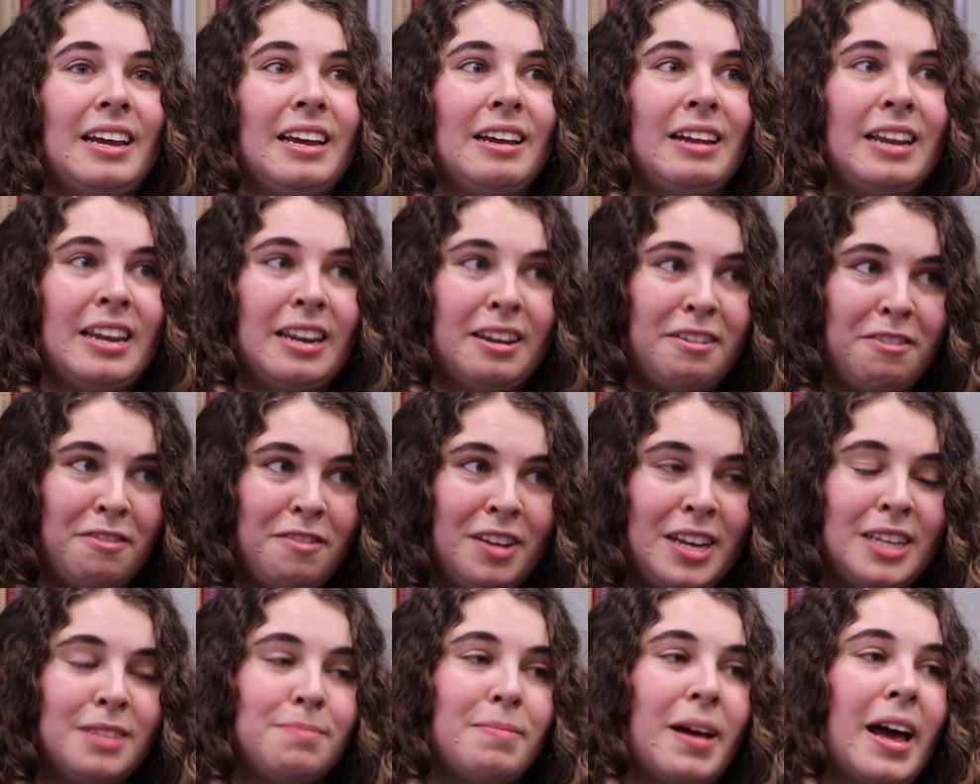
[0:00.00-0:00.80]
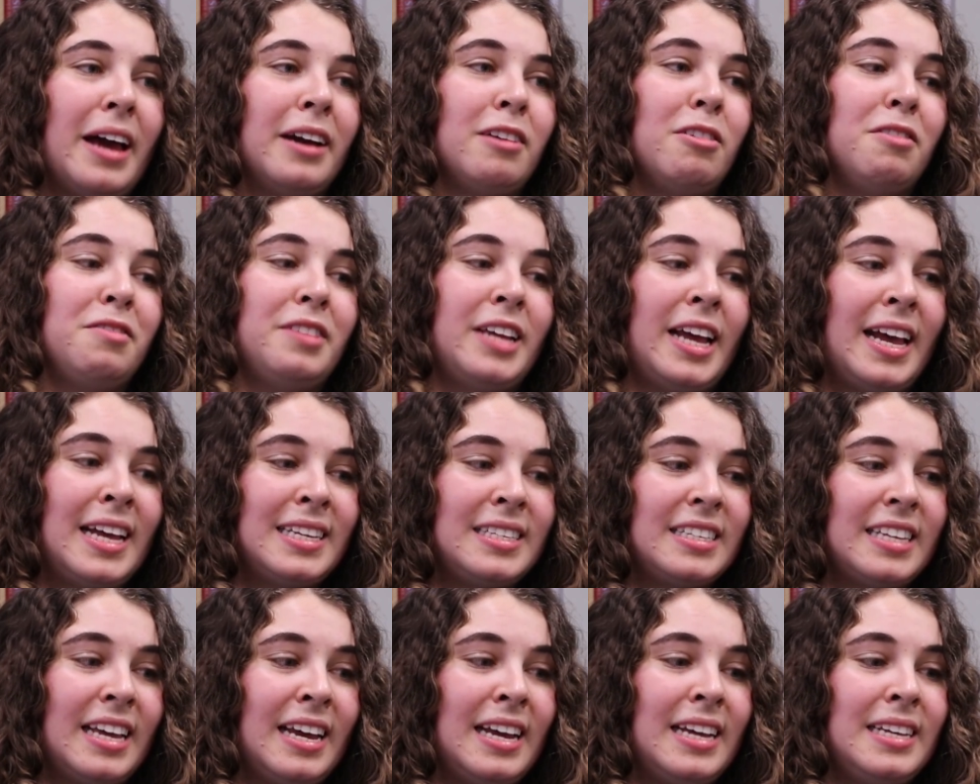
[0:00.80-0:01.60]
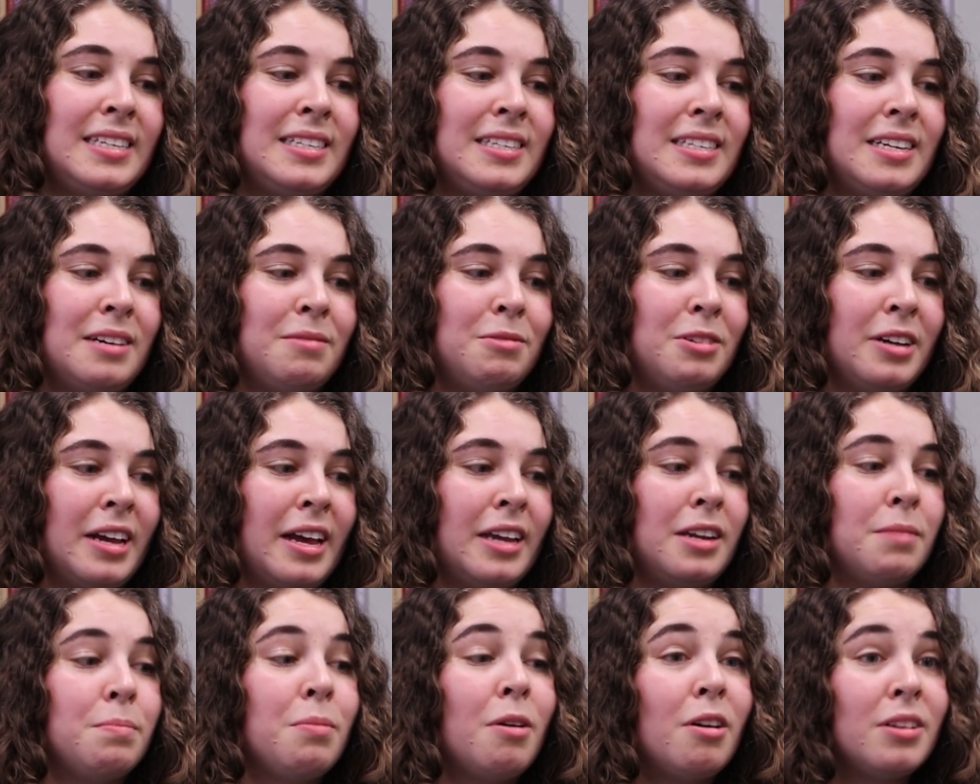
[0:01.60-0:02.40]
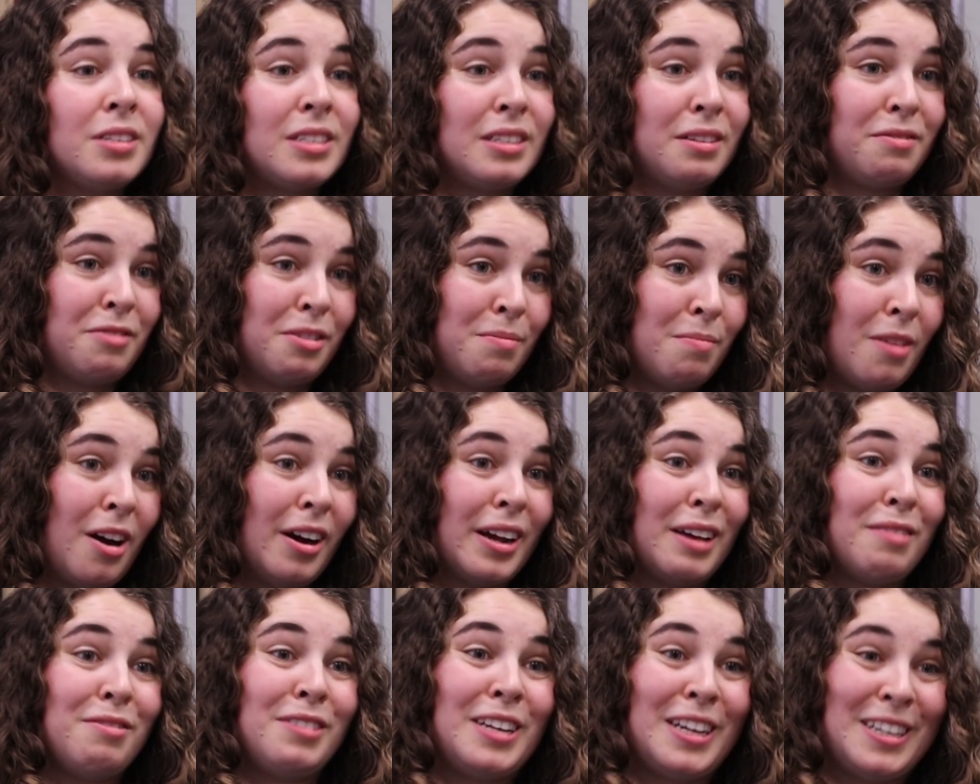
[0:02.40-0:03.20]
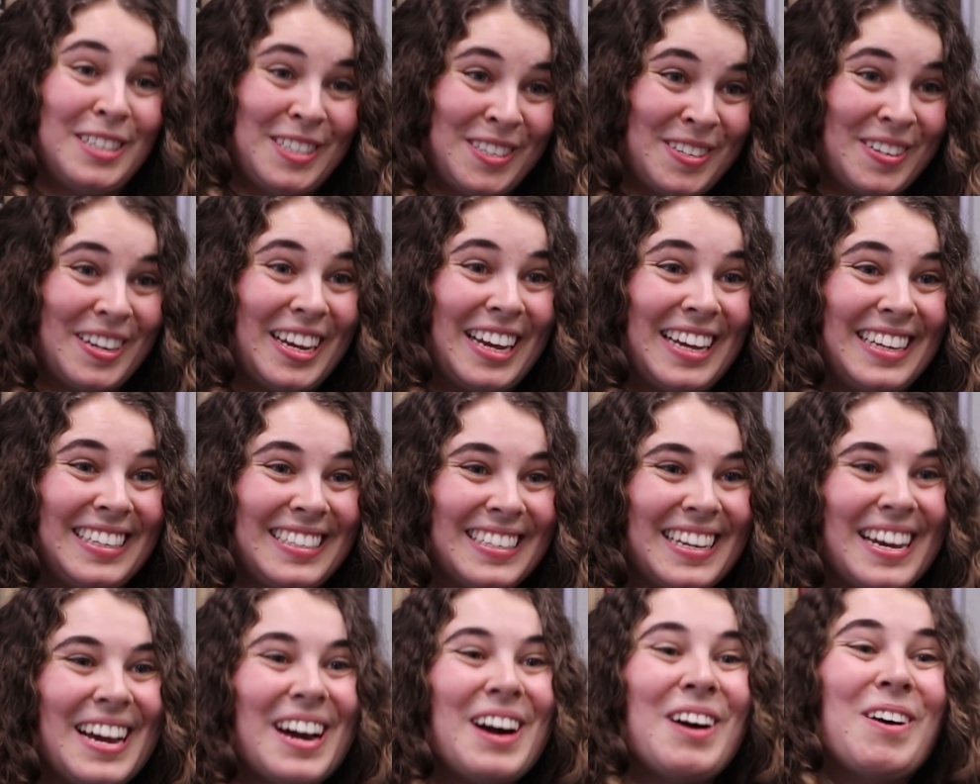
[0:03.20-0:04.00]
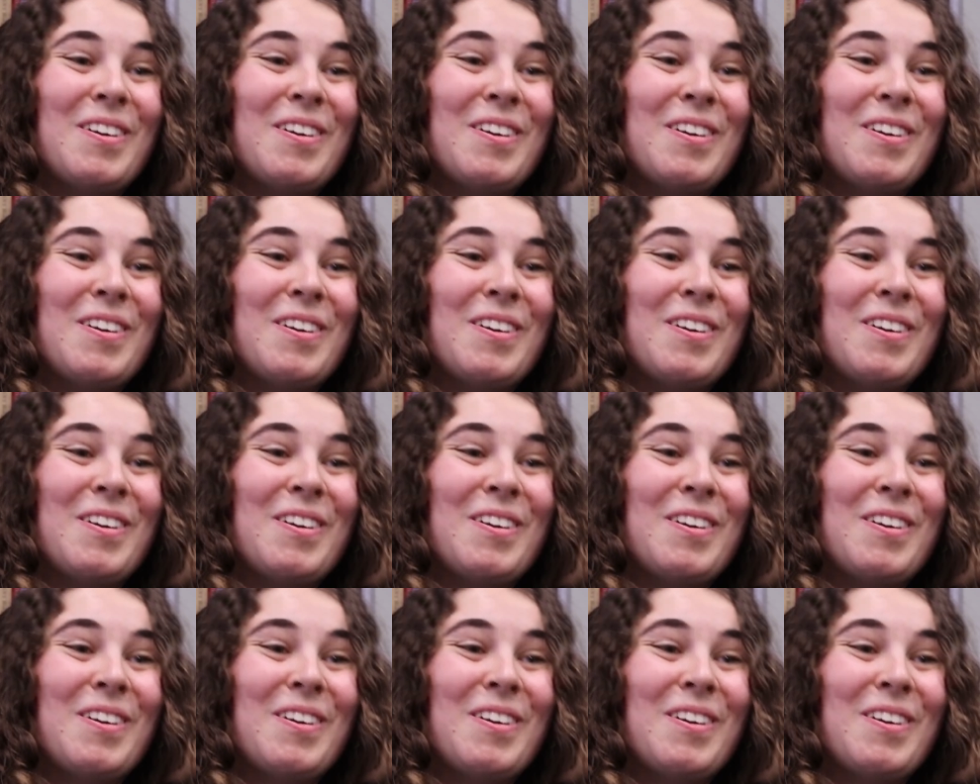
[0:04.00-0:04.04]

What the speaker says: in the feedback of the essays, they will get a positive remark if they do it,